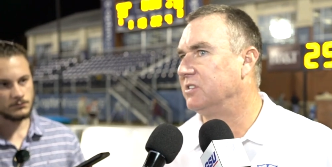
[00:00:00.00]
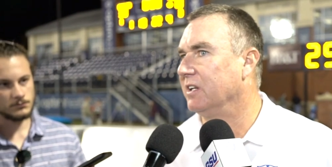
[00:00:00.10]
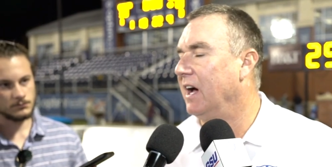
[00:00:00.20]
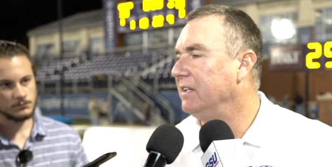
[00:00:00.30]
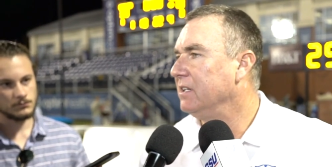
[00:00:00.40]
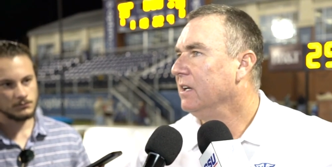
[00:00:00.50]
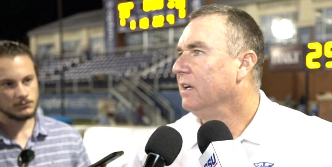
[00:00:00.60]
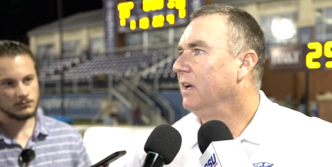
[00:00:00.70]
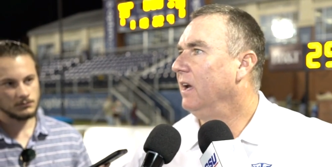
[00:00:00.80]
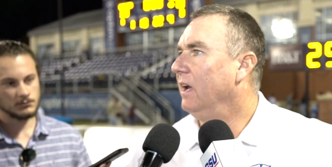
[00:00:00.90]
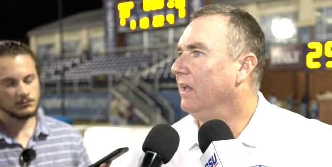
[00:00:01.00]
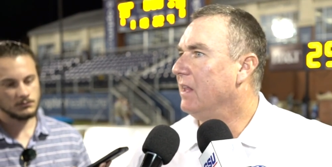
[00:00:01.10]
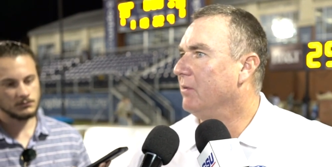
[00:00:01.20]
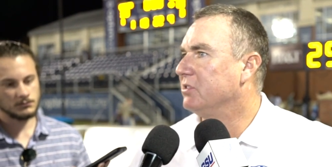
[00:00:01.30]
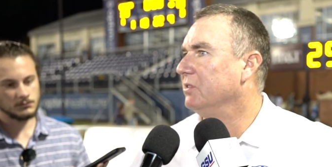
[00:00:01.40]
Speaker 1: tonight, and
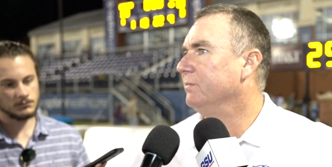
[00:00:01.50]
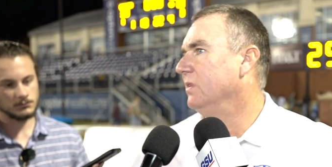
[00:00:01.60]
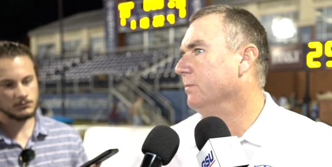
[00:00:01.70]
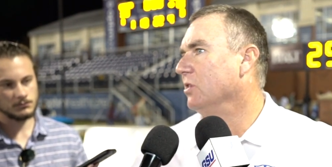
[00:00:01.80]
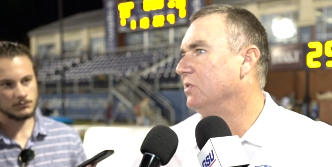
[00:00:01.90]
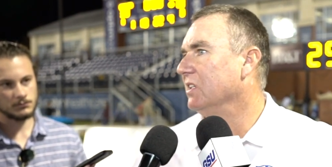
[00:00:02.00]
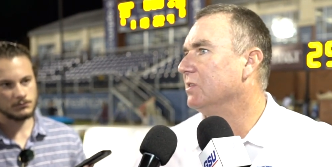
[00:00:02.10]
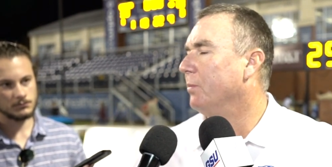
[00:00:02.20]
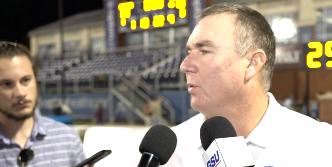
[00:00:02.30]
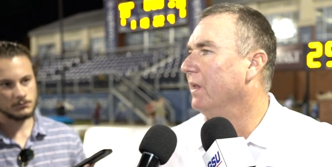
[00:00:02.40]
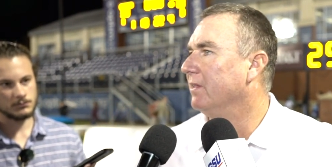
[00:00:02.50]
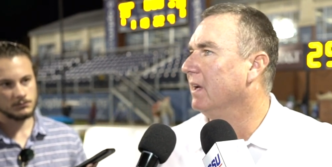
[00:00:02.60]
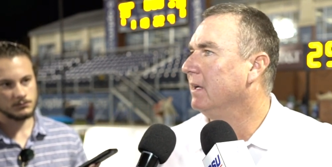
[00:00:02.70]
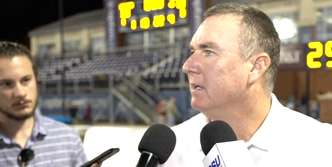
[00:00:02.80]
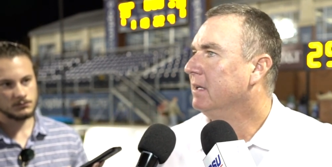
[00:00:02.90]
that was the, the most disappointing
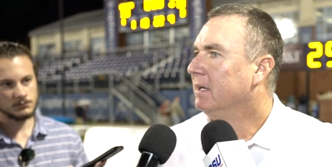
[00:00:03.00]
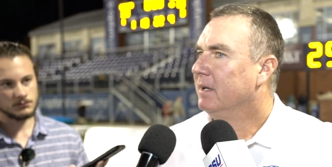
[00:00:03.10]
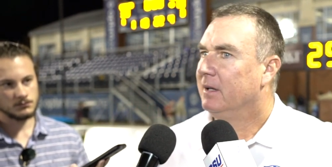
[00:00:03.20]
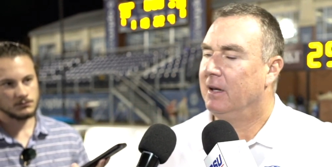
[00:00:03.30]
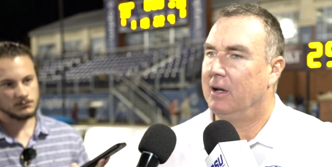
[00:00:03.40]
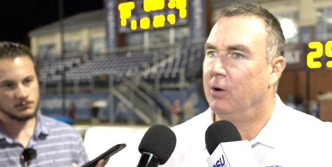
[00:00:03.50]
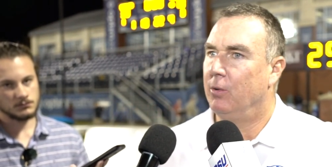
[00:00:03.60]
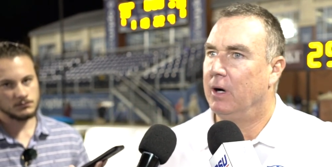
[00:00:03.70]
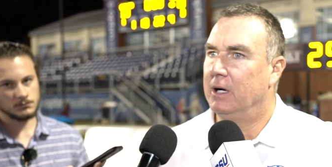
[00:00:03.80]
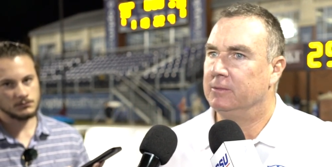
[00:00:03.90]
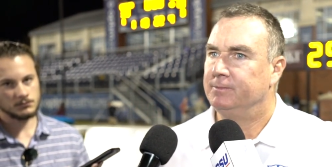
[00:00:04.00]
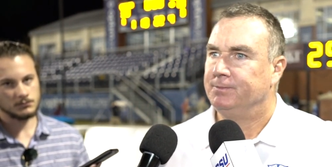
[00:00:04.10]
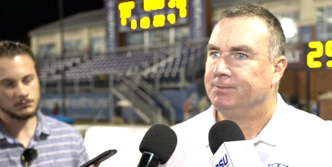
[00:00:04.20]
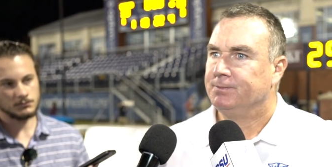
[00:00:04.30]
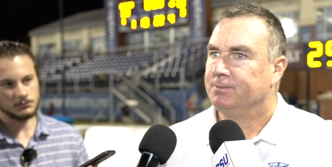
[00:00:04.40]
thing. You know,
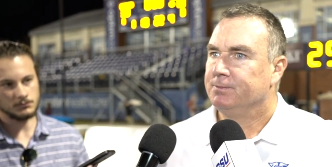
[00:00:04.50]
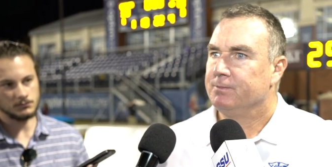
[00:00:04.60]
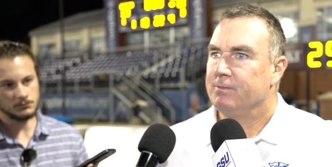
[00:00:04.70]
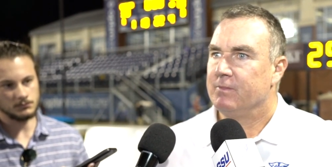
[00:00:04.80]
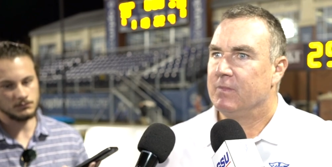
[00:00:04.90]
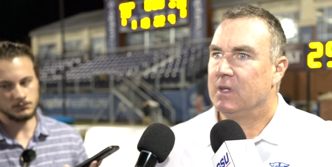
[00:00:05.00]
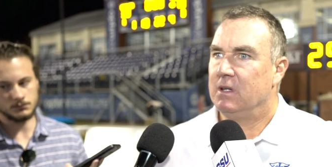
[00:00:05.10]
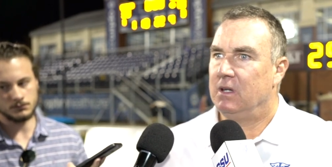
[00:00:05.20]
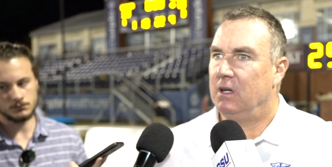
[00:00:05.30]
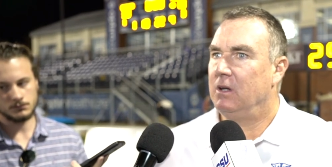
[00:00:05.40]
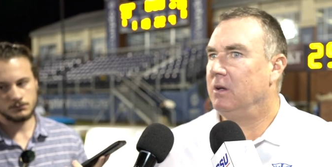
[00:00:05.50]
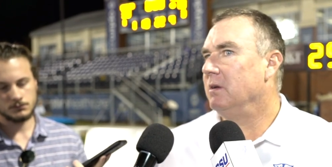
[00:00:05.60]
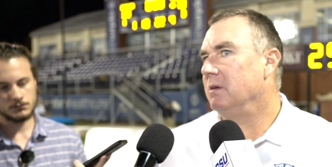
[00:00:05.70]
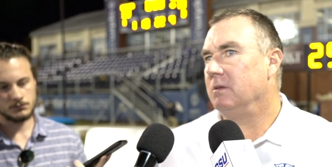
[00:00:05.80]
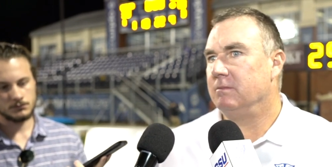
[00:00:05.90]
uh,
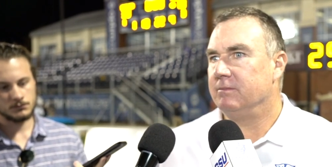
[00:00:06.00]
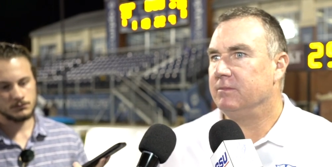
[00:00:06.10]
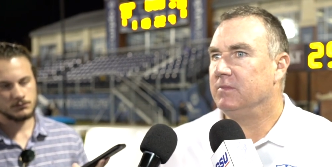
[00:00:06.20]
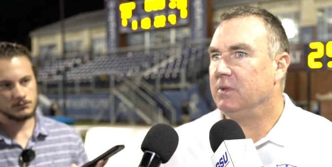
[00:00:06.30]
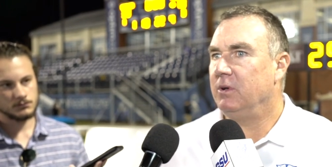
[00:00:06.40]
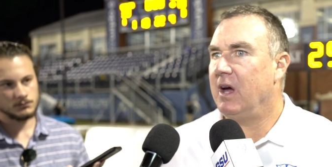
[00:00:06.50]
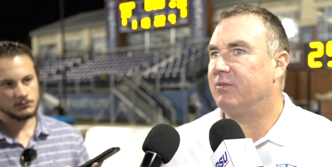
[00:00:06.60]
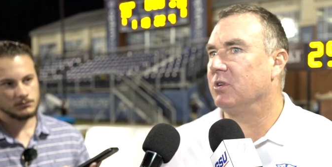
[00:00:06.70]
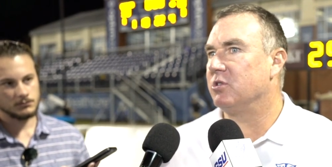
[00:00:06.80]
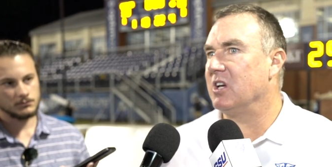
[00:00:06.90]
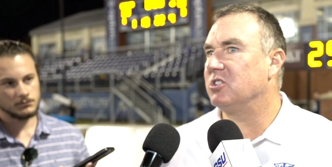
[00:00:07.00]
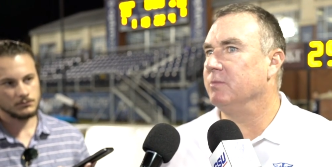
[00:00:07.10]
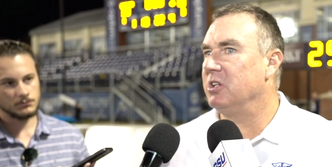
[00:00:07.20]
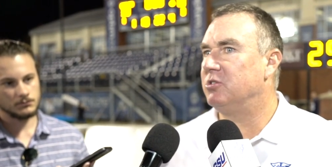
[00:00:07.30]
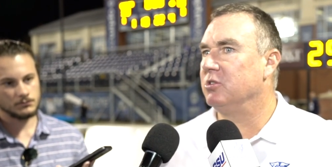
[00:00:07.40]
you, you, have to address
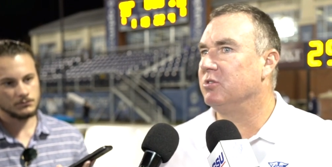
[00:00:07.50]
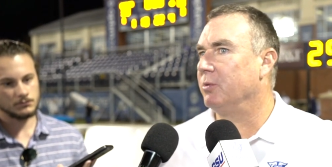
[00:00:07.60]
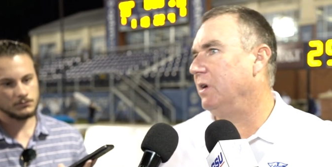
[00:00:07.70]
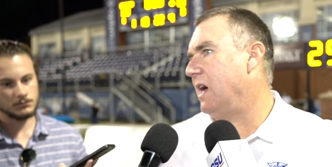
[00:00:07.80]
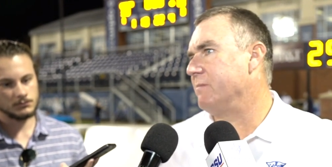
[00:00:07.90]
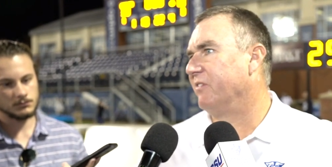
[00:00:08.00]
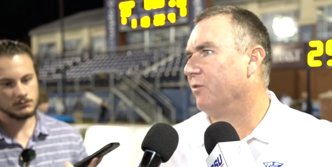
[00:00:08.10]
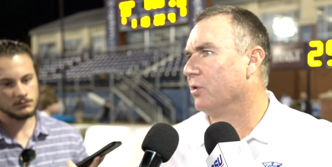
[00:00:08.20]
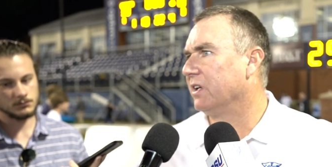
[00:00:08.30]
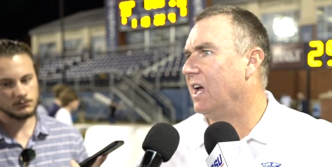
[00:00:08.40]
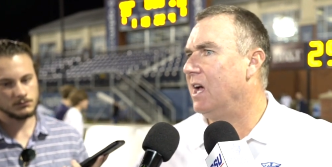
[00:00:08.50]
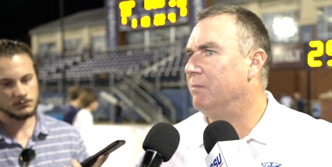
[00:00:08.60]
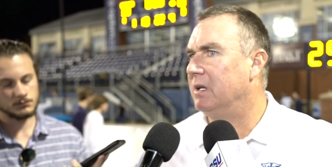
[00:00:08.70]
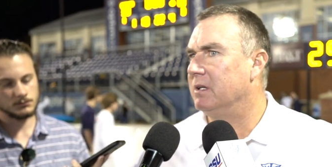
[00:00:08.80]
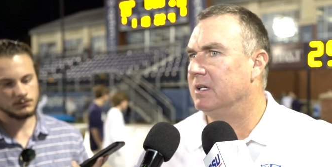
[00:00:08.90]
some issues that we had before the
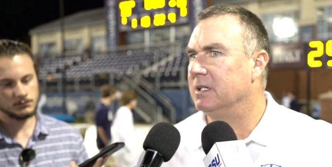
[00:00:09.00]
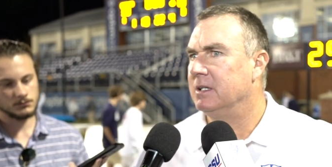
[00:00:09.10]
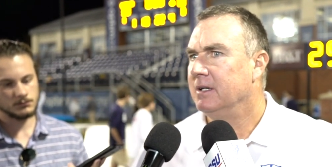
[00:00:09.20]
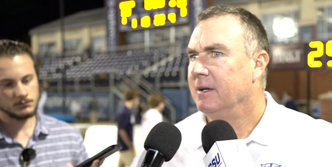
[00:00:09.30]
game, and. Uh,